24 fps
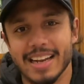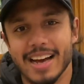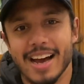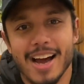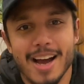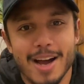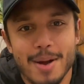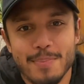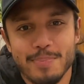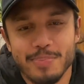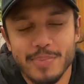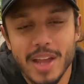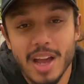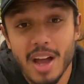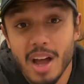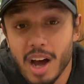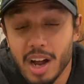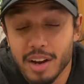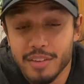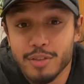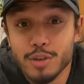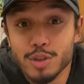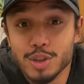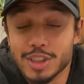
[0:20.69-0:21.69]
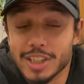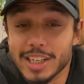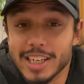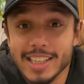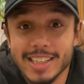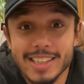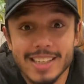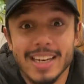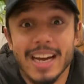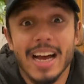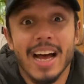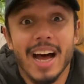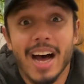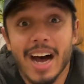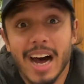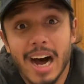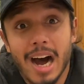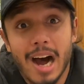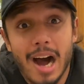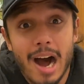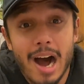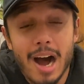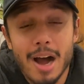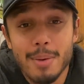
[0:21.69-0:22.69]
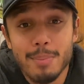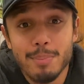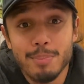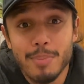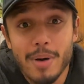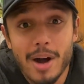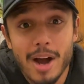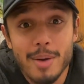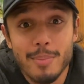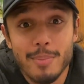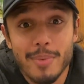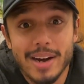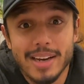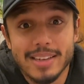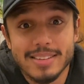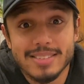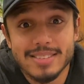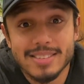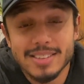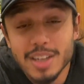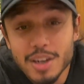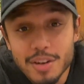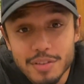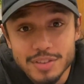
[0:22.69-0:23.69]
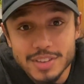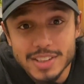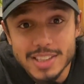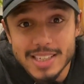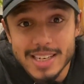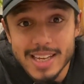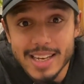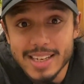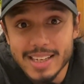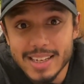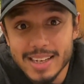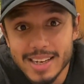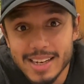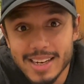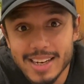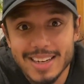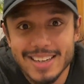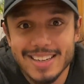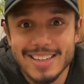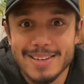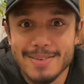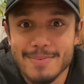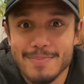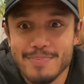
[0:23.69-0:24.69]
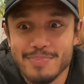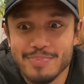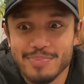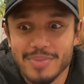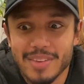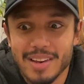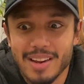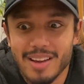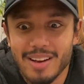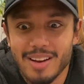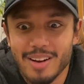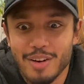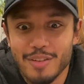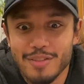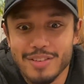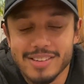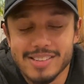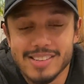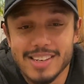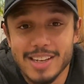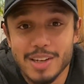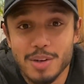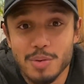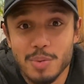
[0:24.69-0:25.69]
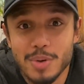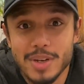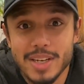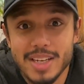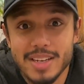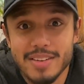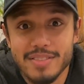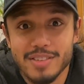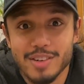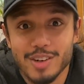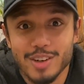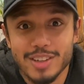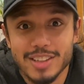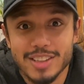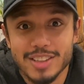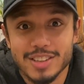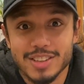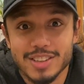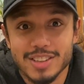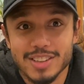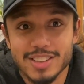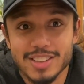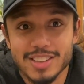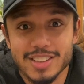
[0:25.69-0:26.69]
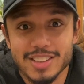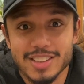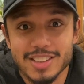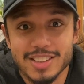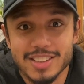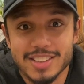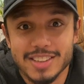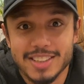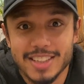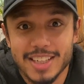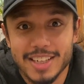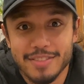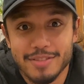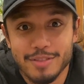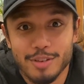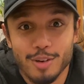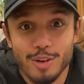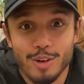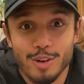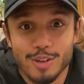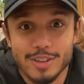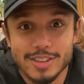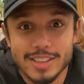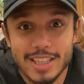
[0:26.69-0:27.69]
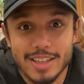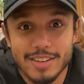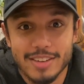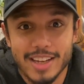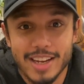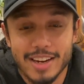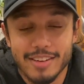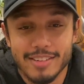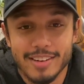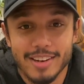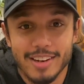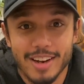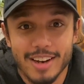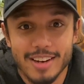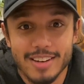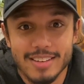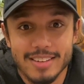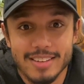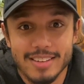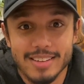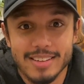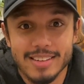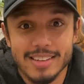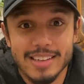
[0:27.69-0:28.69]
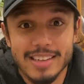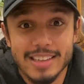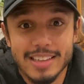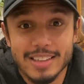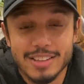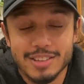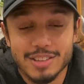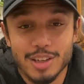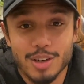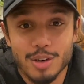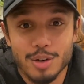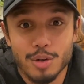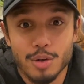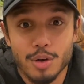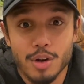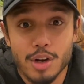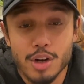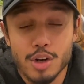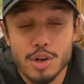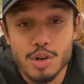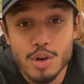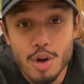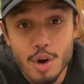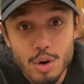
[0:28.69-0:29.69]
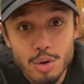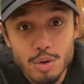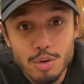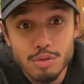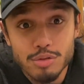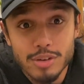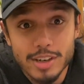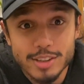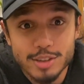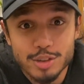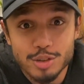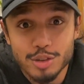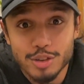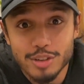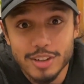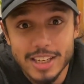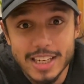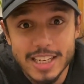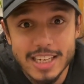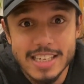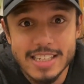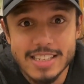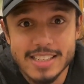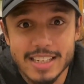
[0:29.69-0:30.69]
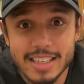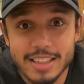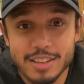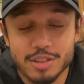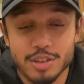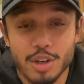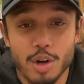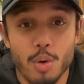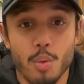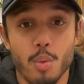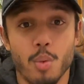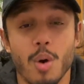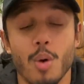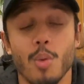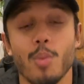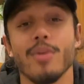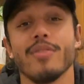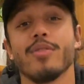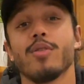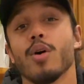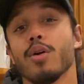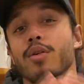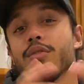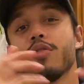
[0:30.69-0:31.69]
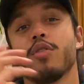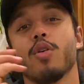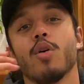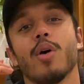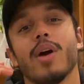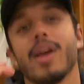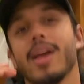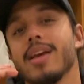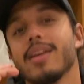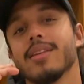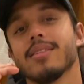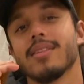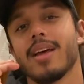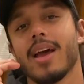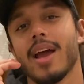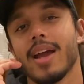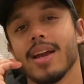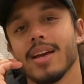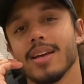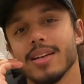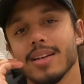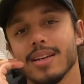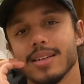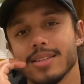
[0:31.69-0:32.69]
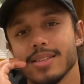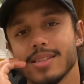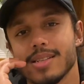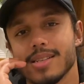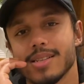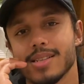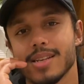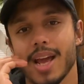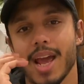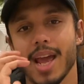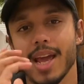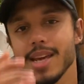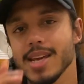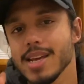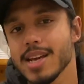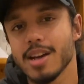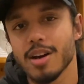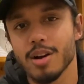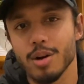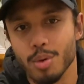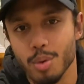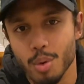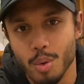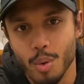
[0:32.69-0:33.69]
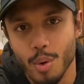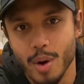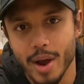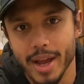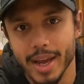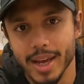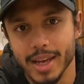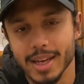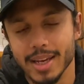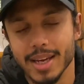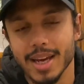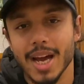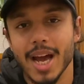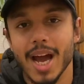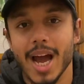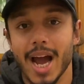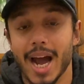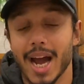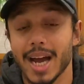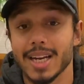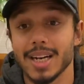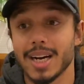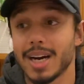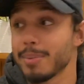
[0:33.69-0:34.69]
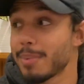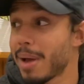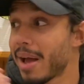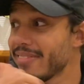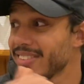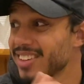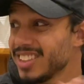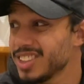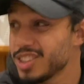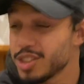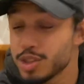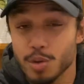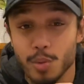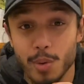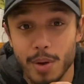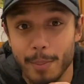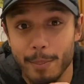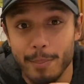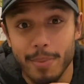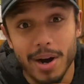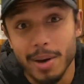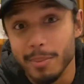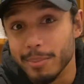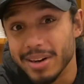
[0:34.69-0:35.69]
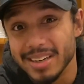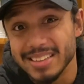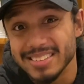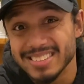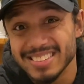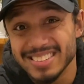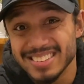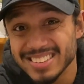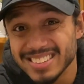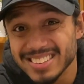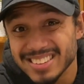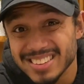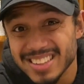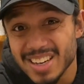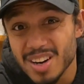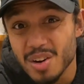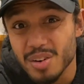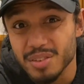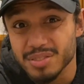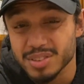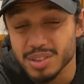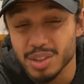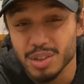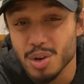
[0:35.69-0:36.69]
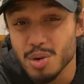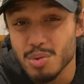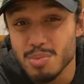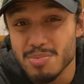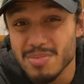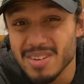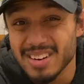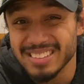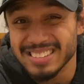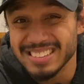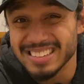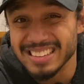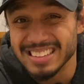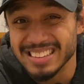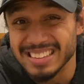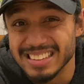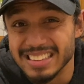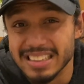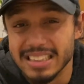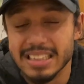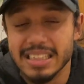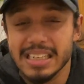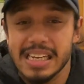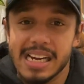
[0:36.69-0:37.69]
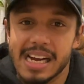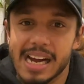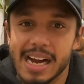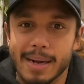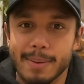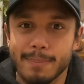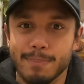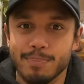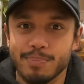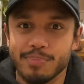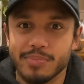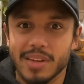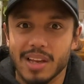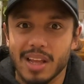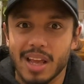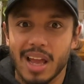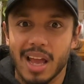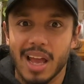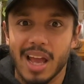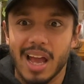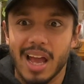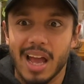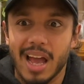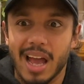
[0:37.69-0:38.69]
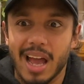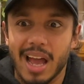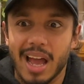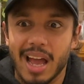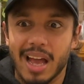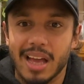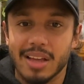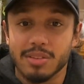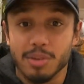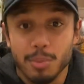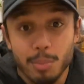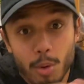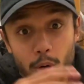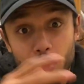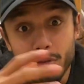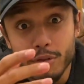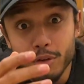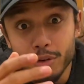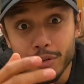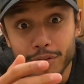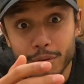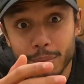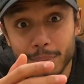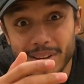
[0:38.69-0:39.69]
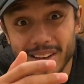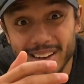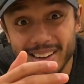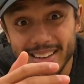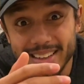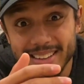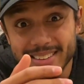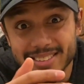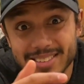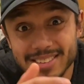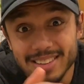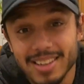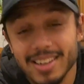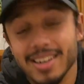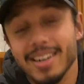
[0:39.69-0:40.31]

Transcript: Unfortunately, I'm by myself today. Obviously, we've gone into tier 4 lockdown here in London, so no restaurant eating. So what we've gone for is a takeaway, and I'm having to do it by myself, so no martyr. Some more food for me, I guess.